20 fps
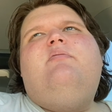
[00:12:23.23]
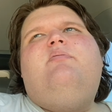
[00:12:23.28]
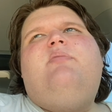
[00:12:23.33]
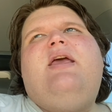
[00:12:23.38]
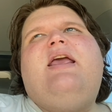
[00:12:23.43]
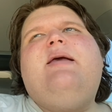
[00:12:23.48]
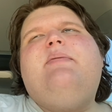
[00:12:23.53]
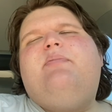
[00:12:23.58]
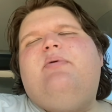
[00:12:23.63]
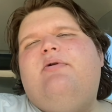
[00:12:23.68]

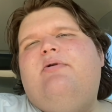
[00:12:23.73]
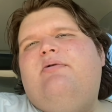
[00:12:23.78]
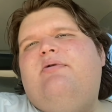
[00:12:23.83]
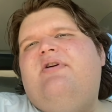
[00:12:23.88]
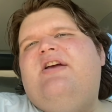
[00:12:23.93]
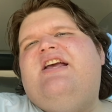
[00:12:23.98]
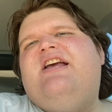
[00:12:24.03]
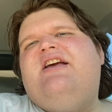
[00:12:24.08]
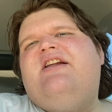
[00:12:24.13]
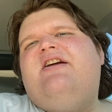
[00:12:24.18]
people who
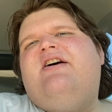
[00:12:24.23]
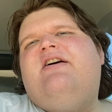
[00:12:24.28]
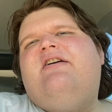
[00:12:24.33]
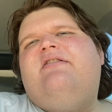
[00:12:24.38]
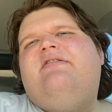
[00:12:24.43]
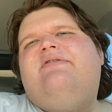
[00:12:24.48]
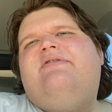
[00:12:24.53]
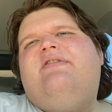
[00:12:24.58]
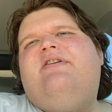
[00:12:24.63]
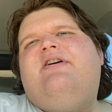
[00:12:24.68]
get
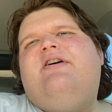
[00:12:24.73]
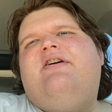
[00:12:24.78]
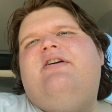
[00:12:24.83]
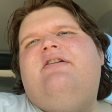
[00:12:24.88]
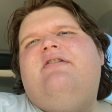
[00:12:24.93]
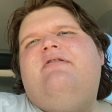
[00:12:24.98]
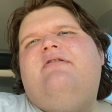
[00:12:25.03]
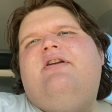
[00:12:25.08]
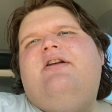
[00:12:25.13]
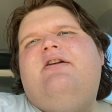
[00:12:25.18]
off on,